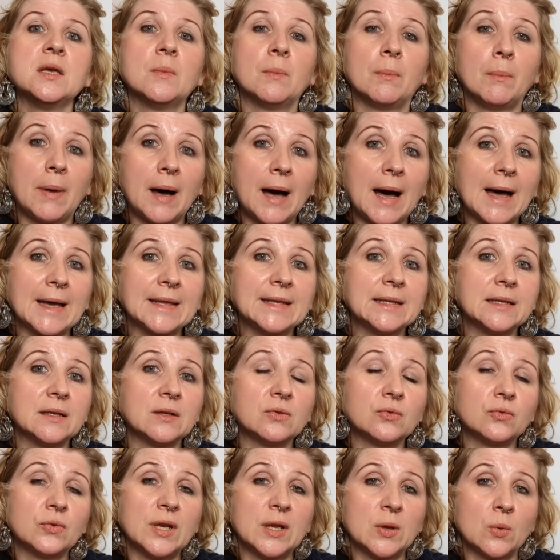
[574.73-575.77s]
but I
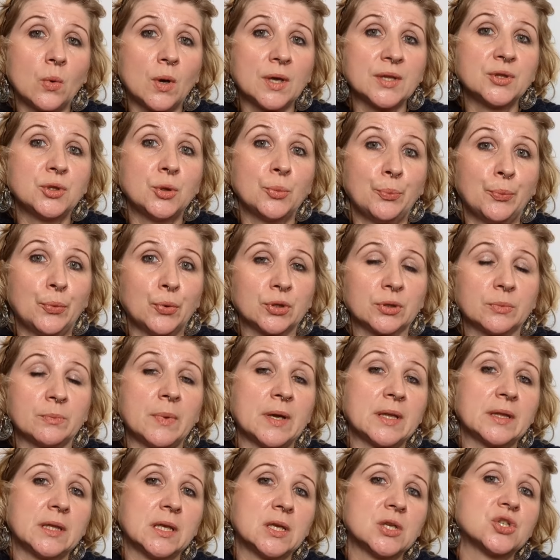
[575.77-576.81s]
didn't really want to put
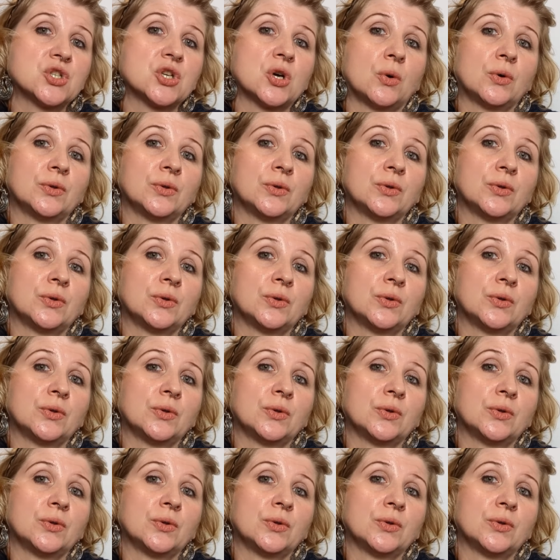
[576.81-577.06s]
my Ninja